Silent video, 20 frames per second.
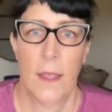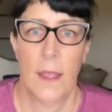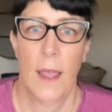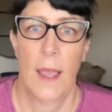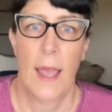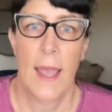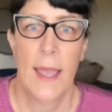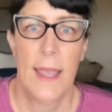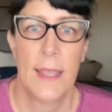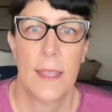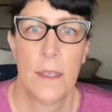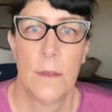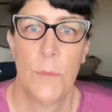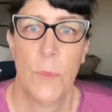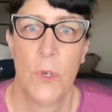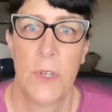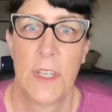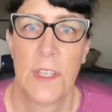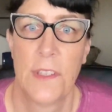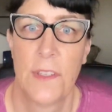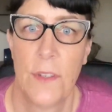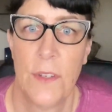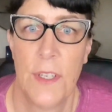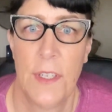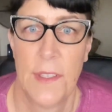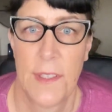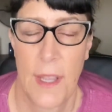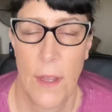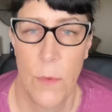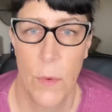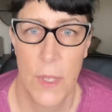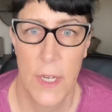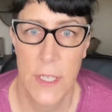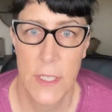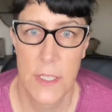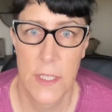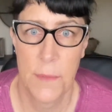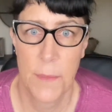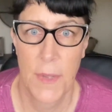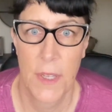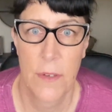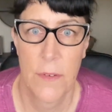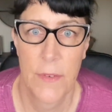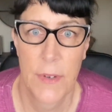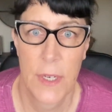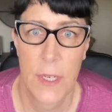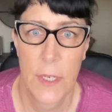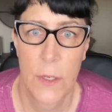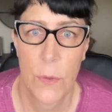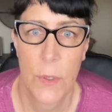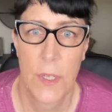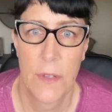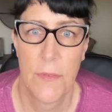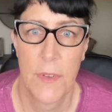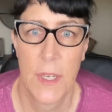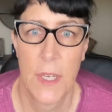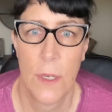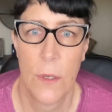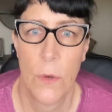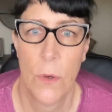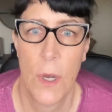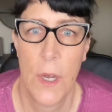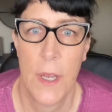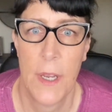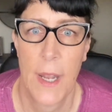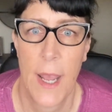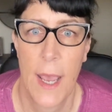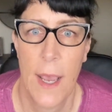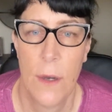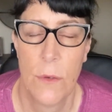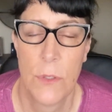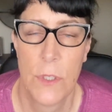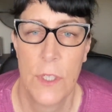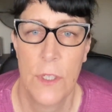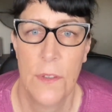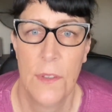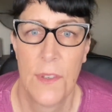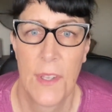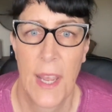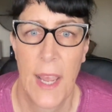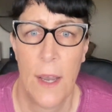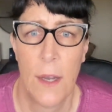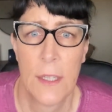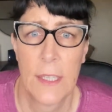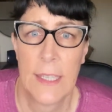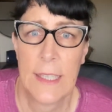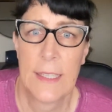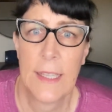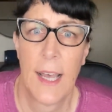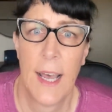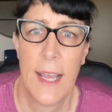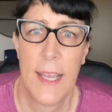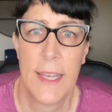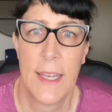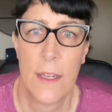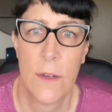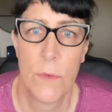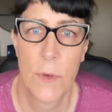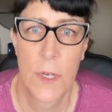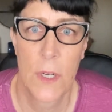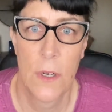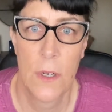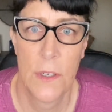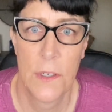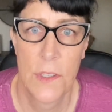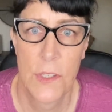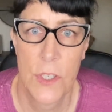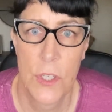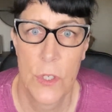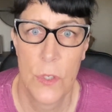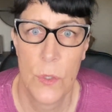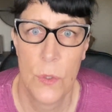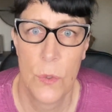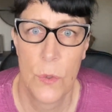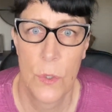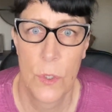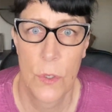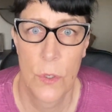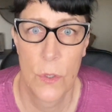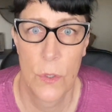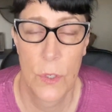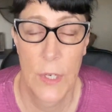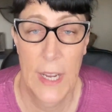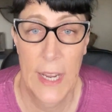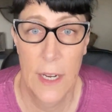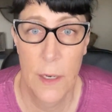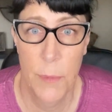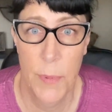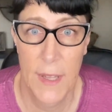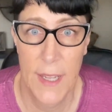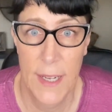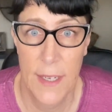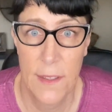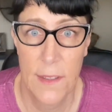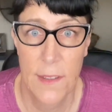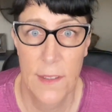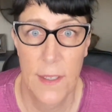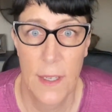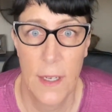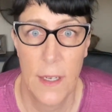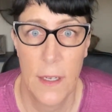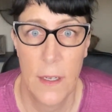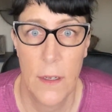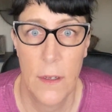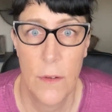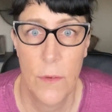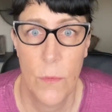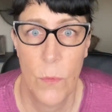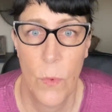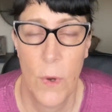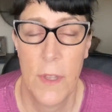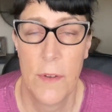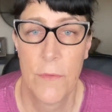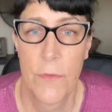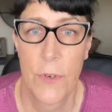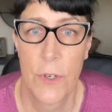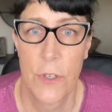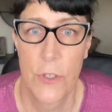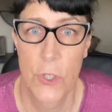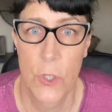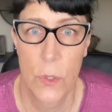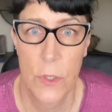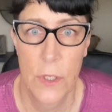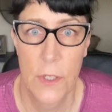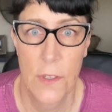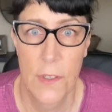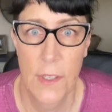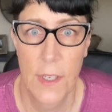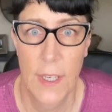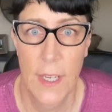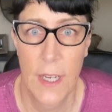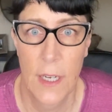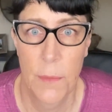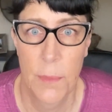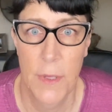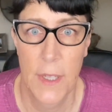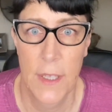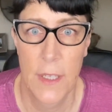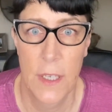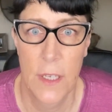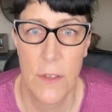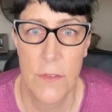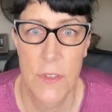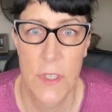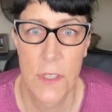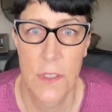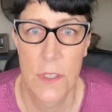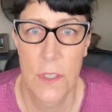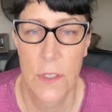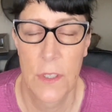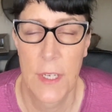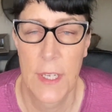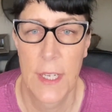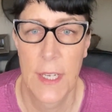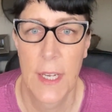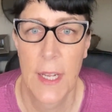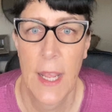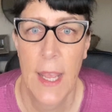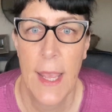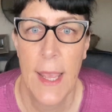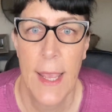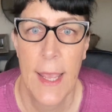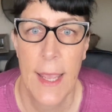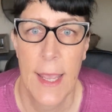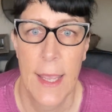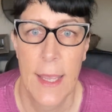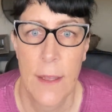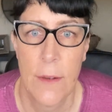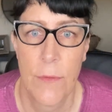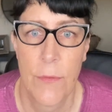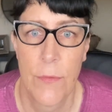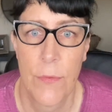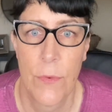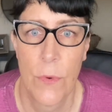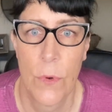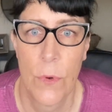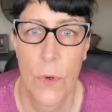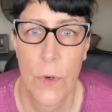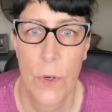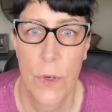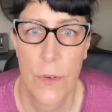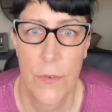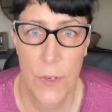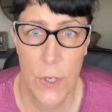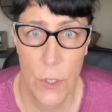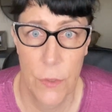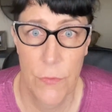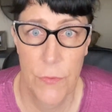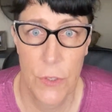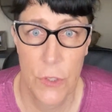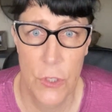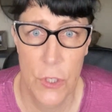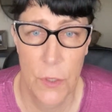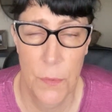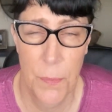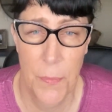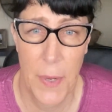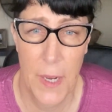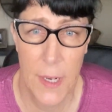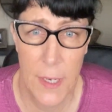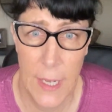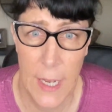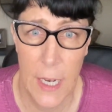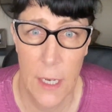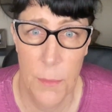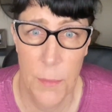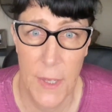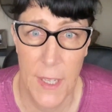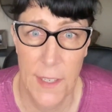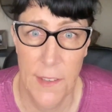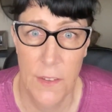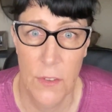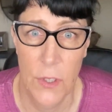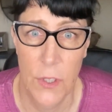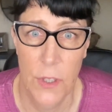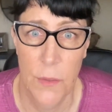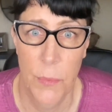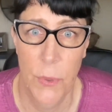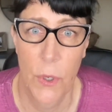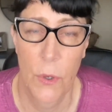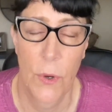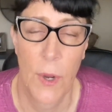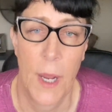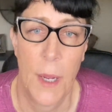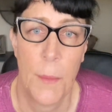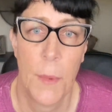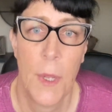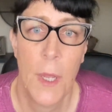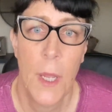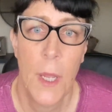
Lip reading: Hi, good morning students. I wanted to make a very quick video on how to use the Ackley guide in regards to your care plans, one for your short nursing care plan that you've just turned in and for your future care plans throughout the program.